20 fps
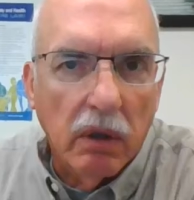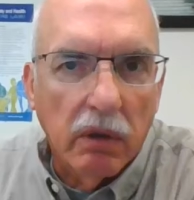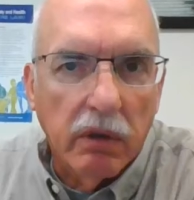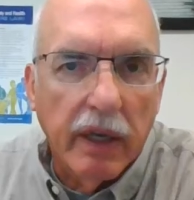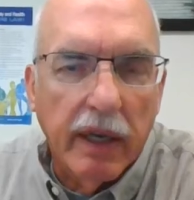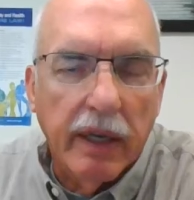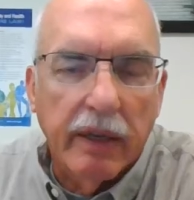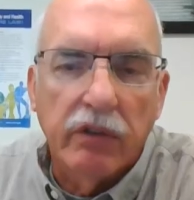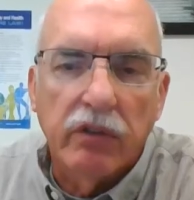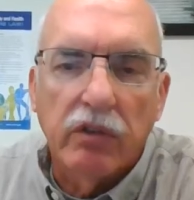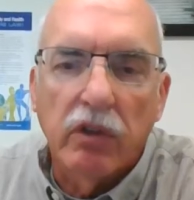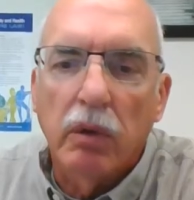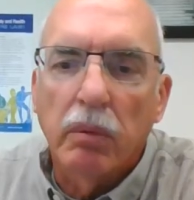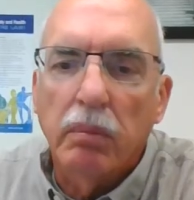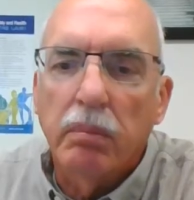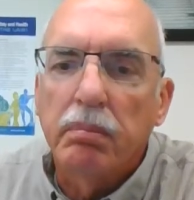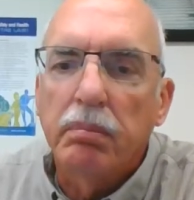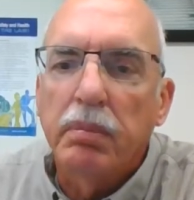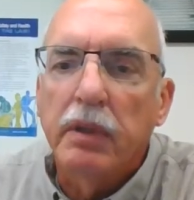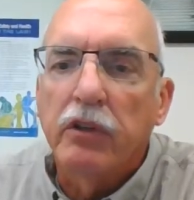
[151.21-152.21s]
Okay, so
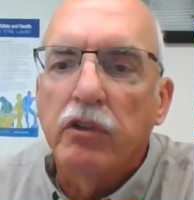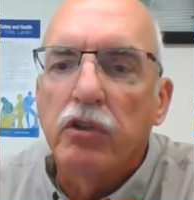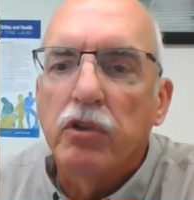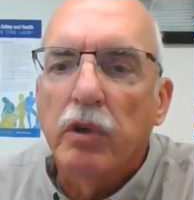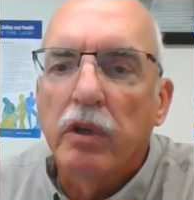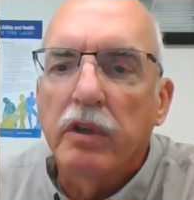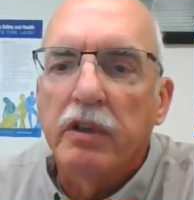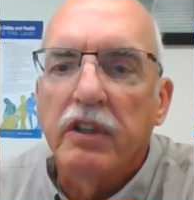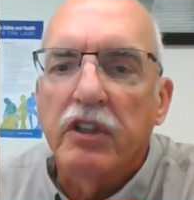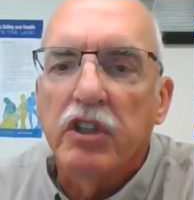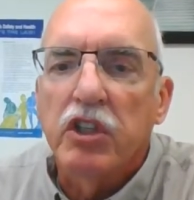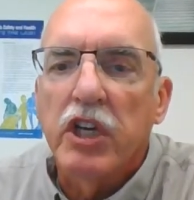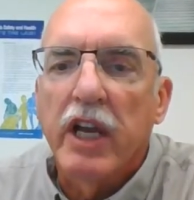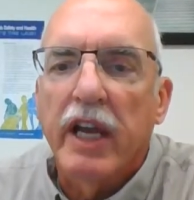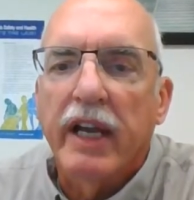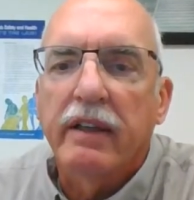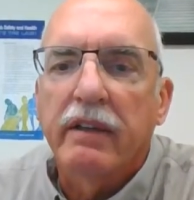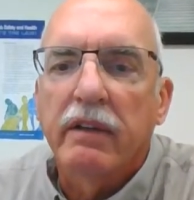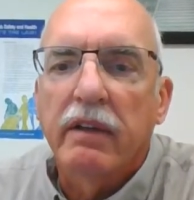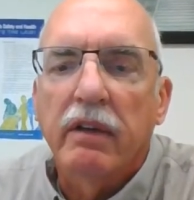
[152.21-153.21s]
be sure to
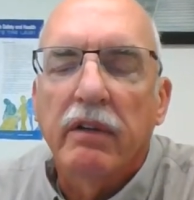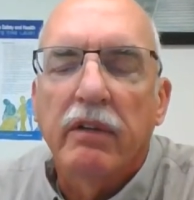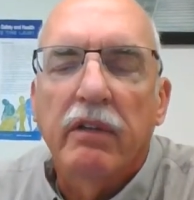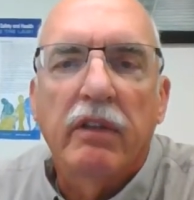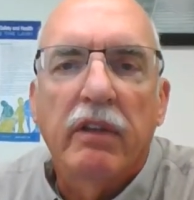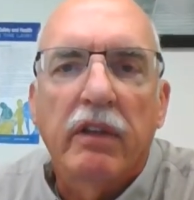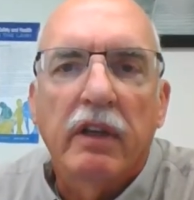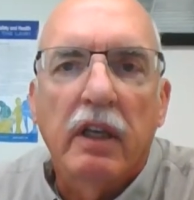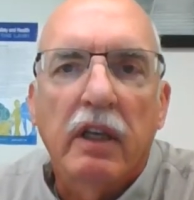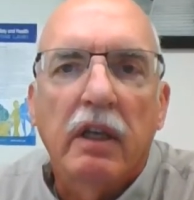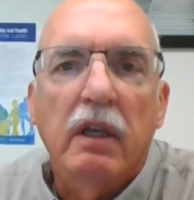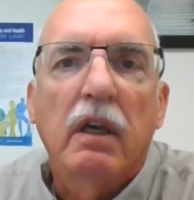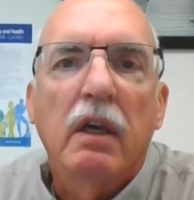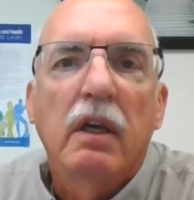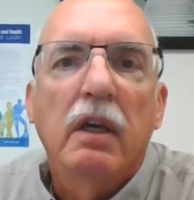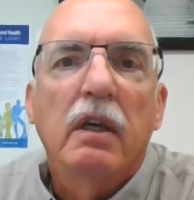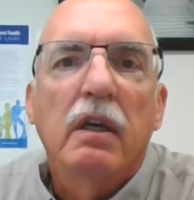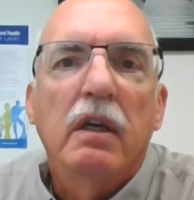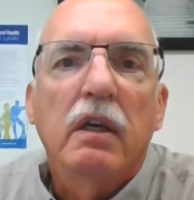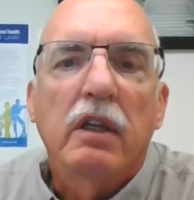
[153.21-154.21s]
check the
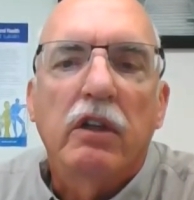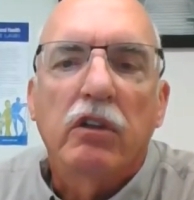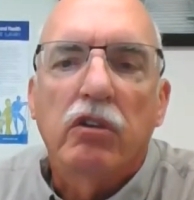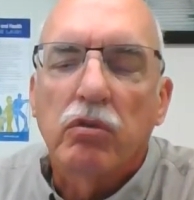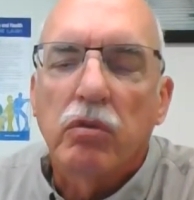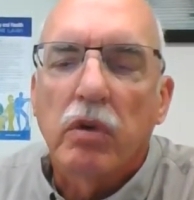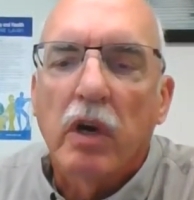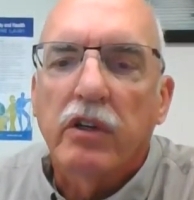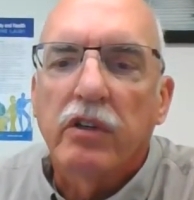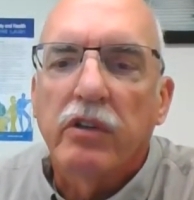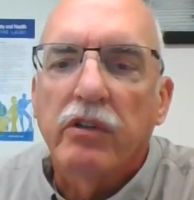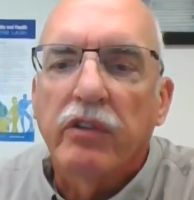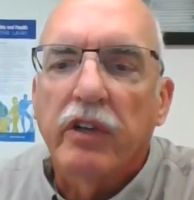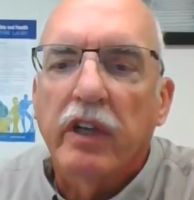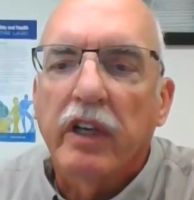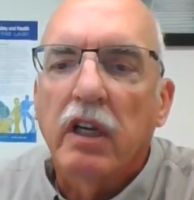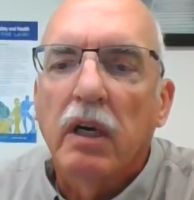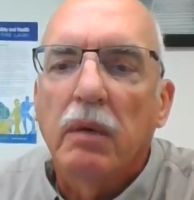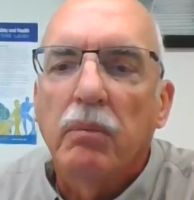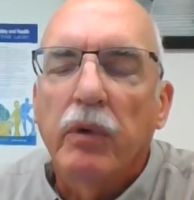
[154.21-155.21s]
instructions
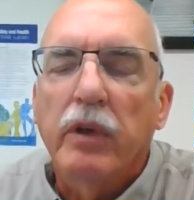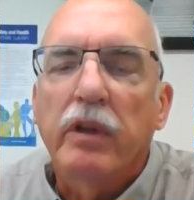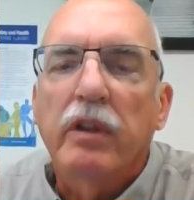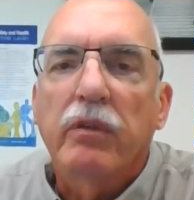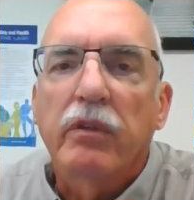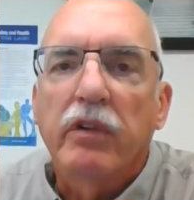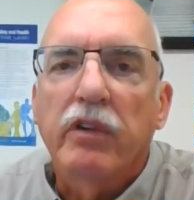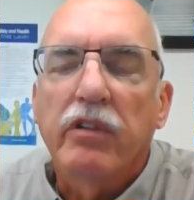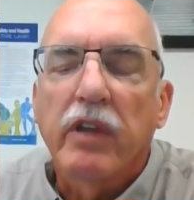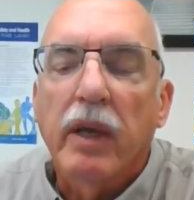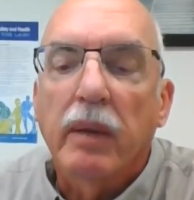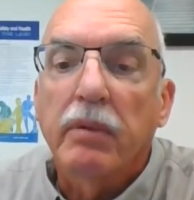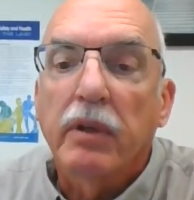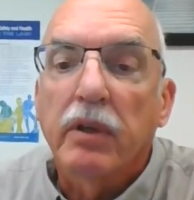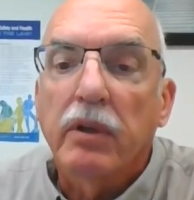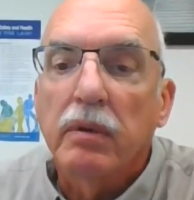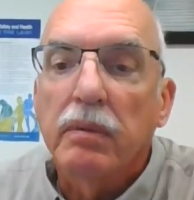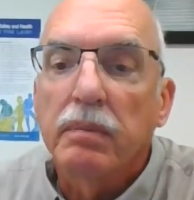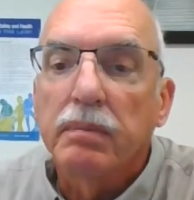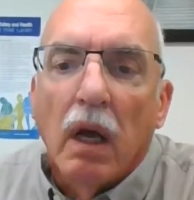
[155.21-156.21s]
that come with the
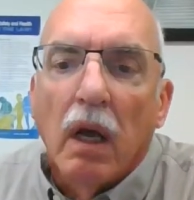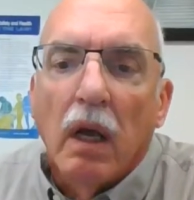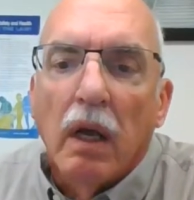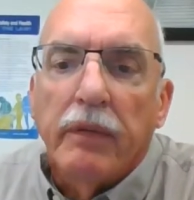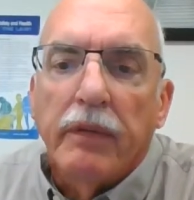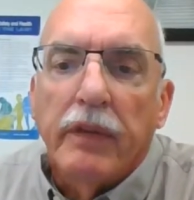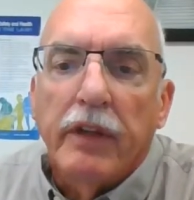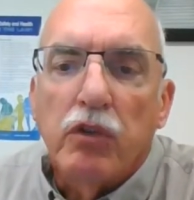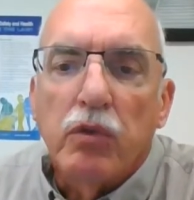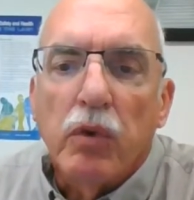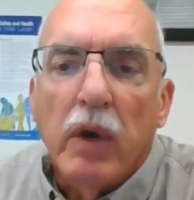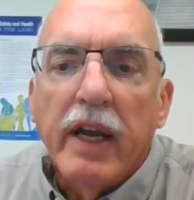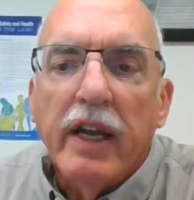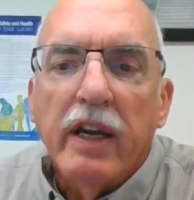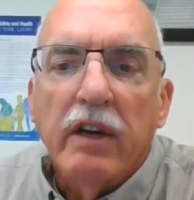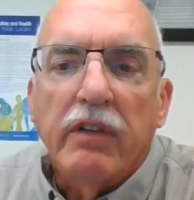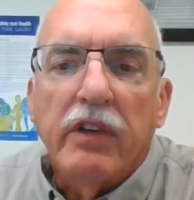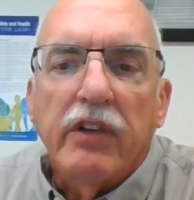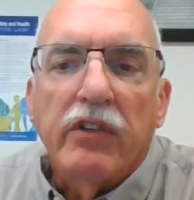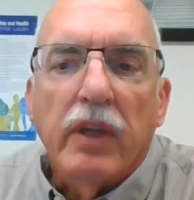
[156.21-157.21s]
receptacle. The
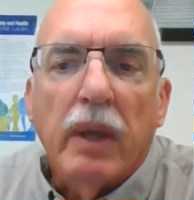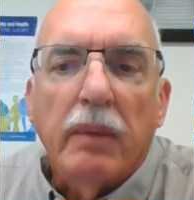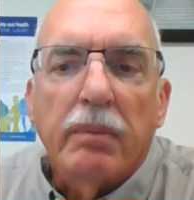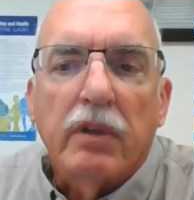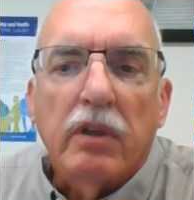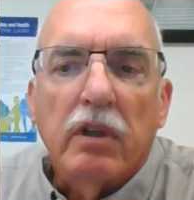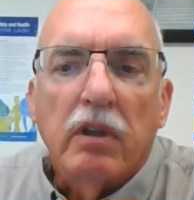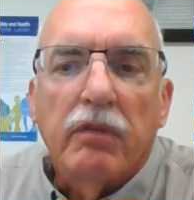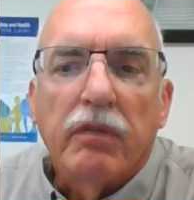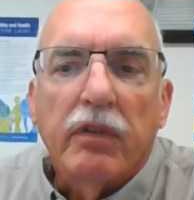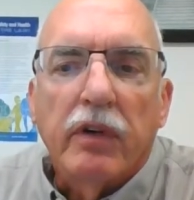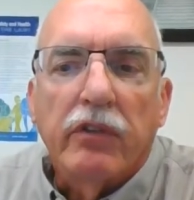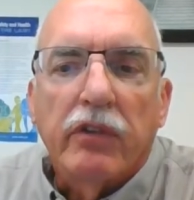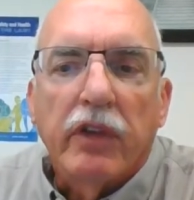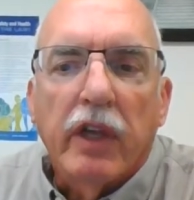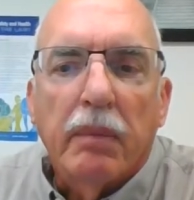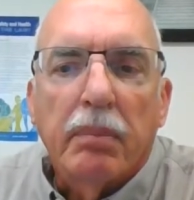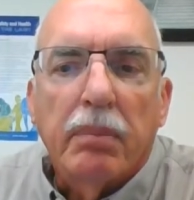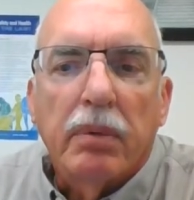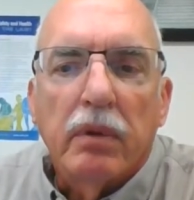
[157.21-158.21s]
dryer receptacle, for
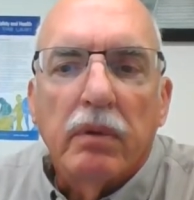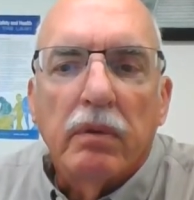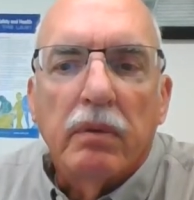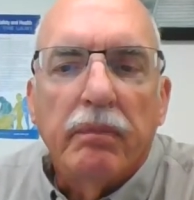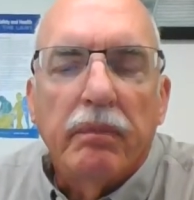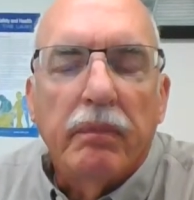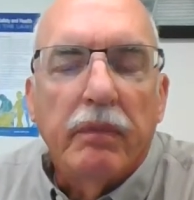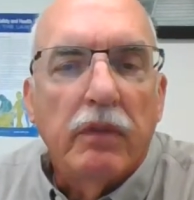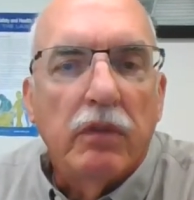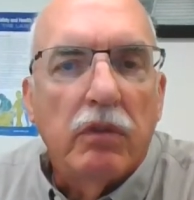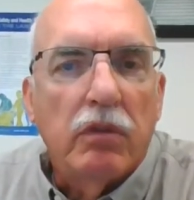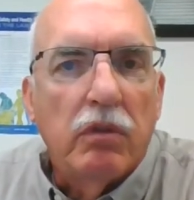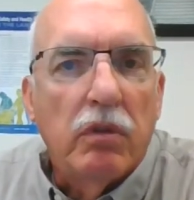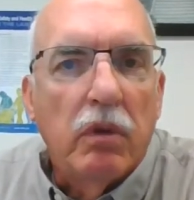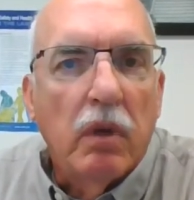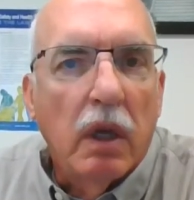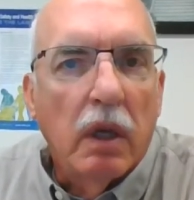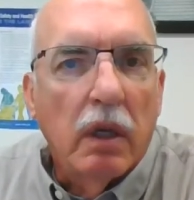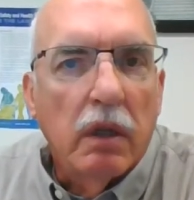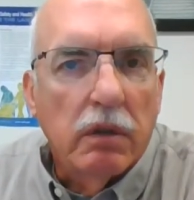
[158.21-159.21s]
example,
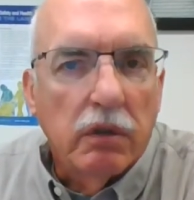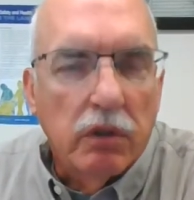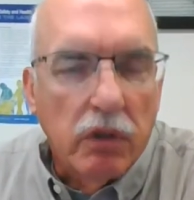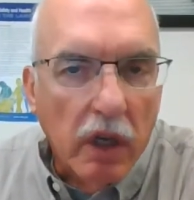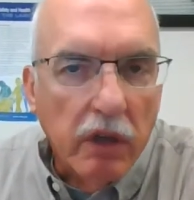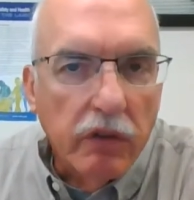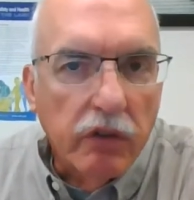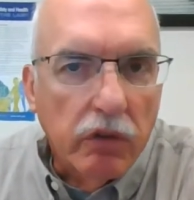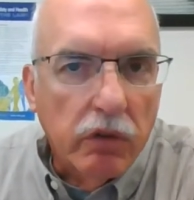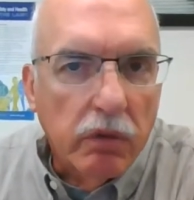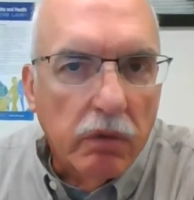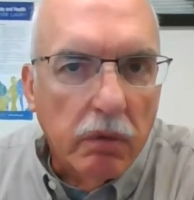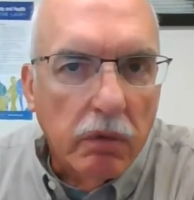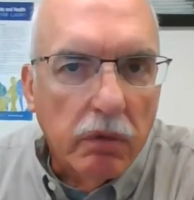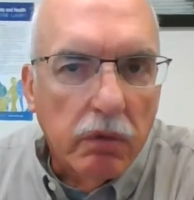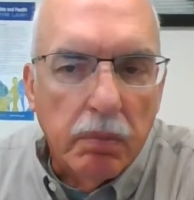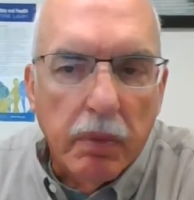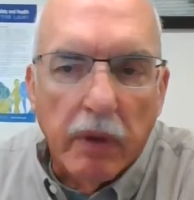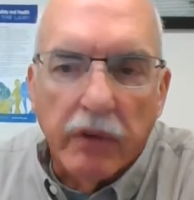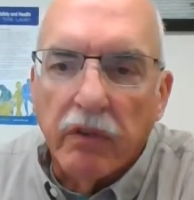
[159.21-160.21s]
does
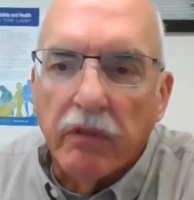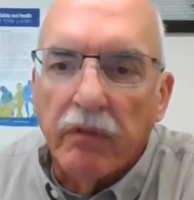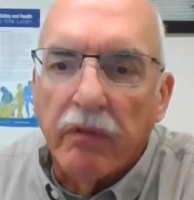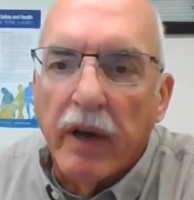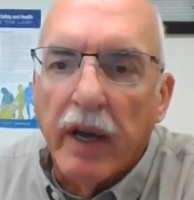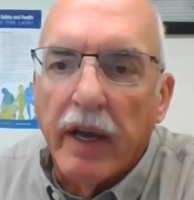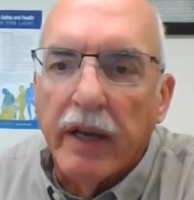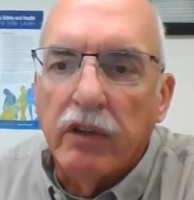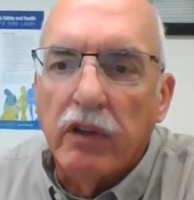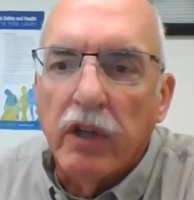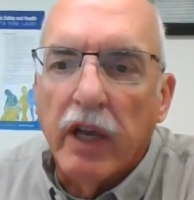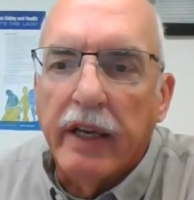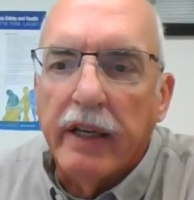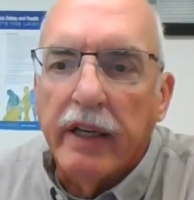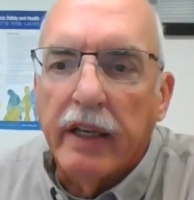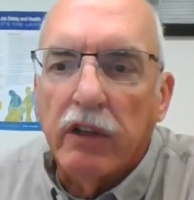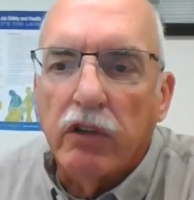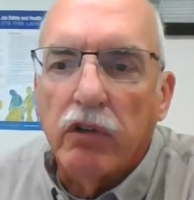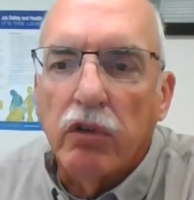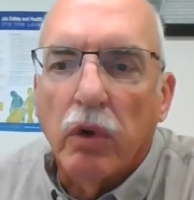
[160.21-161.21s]
specify a
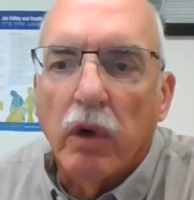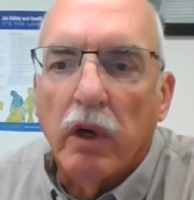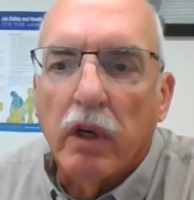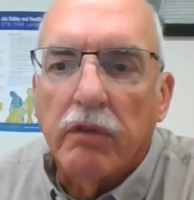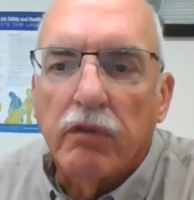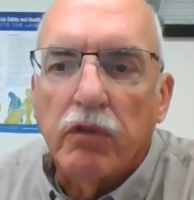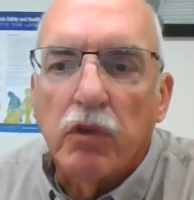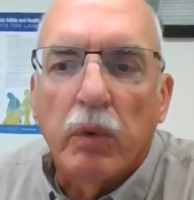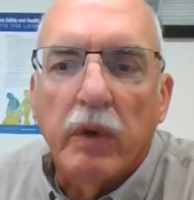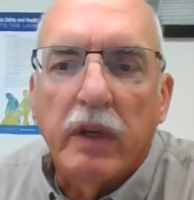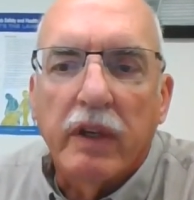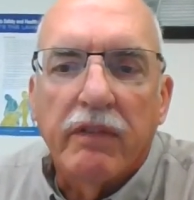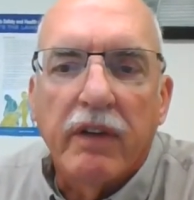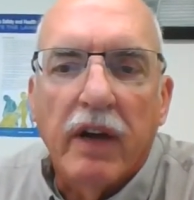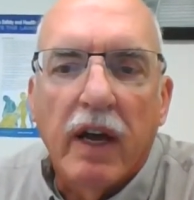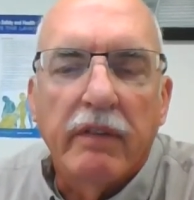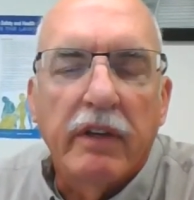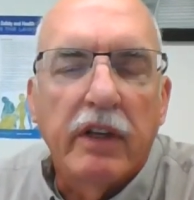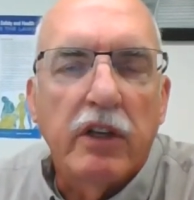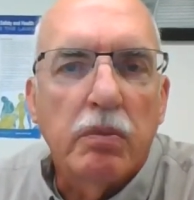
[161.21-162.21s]
tightening torque of
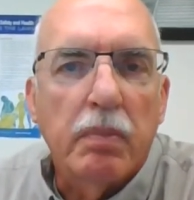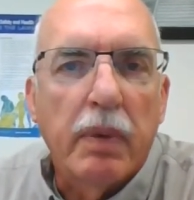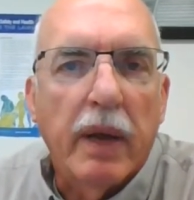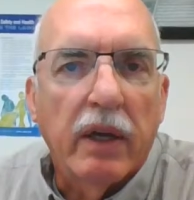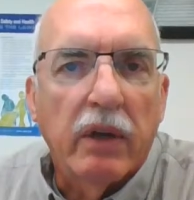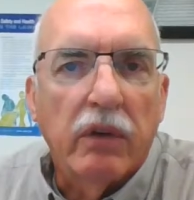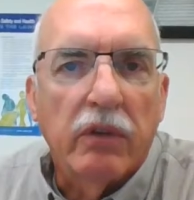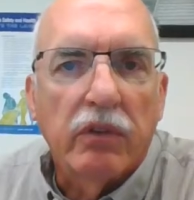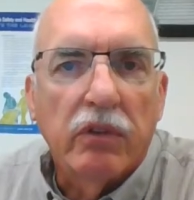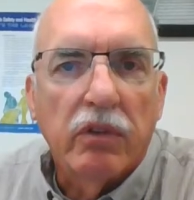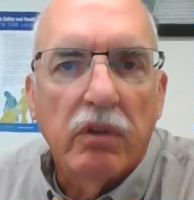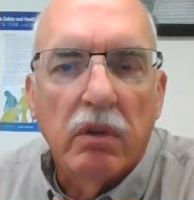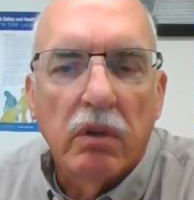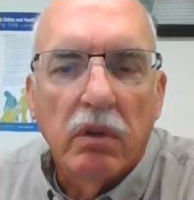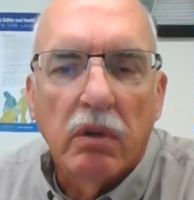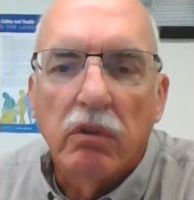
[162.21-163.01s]
25 inch-pounds.